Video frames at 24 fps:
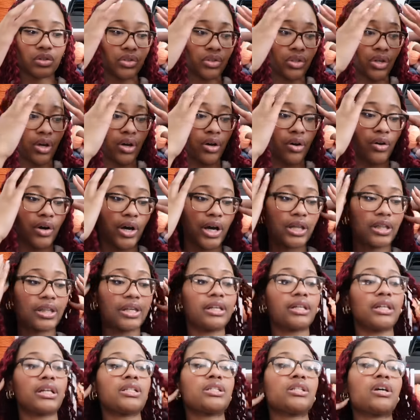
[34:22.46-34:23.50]
So I
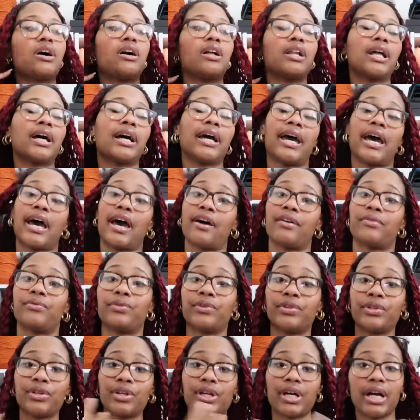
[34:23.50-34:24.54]
think that's all I have
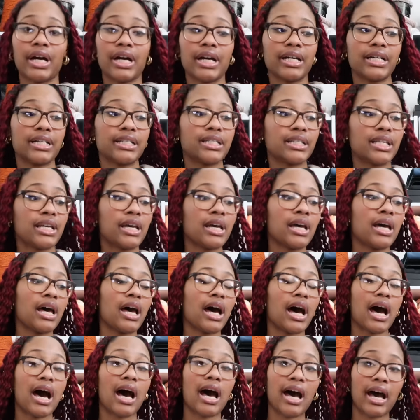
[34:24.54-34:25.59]
for you guys.
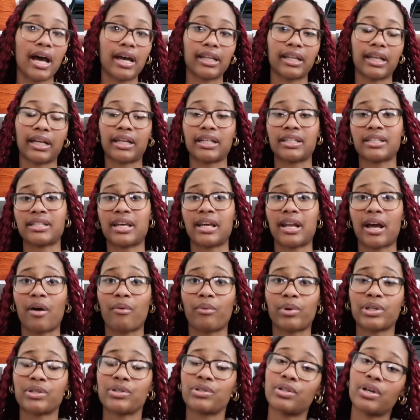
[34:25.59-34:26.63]
Like I said, I
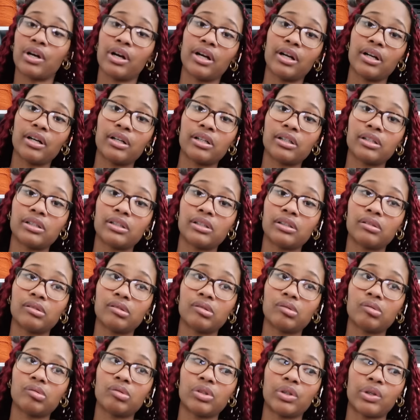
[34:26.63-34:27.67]
want to start,
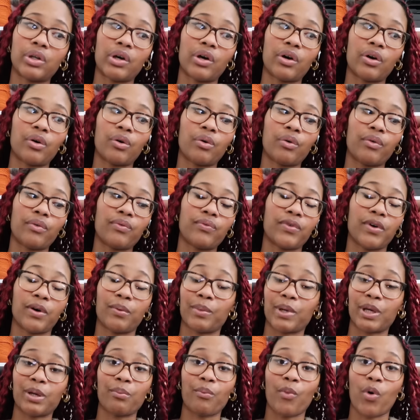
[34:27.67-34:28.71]
you know,
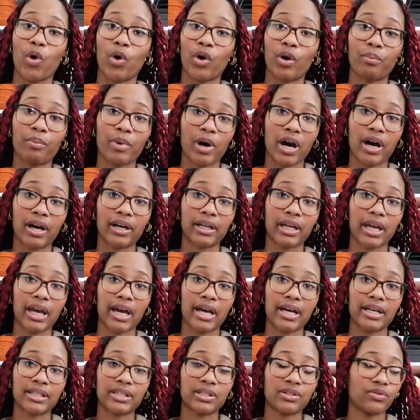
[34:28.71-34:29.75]
filming more
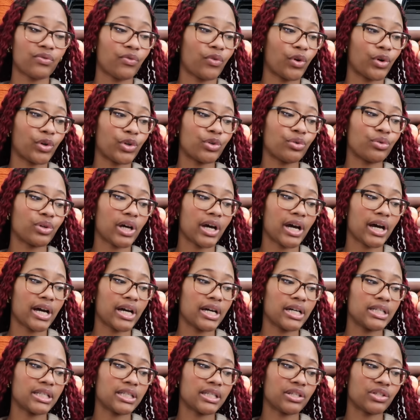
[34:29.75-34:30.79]
podcasts for you
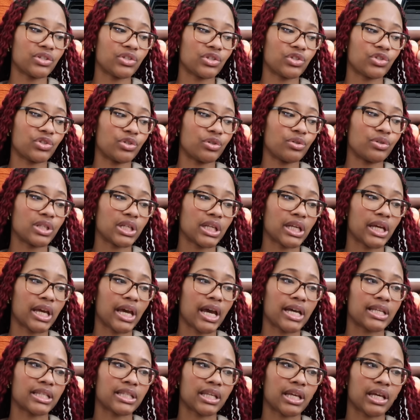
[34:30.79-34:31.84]
guys and just using it
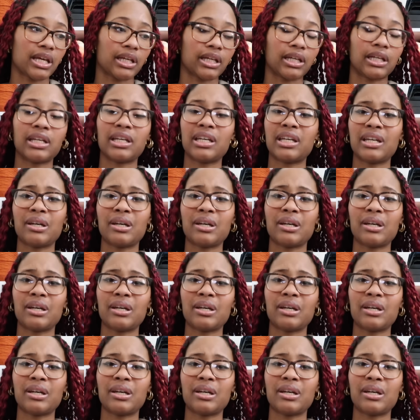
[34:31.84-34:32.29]
as like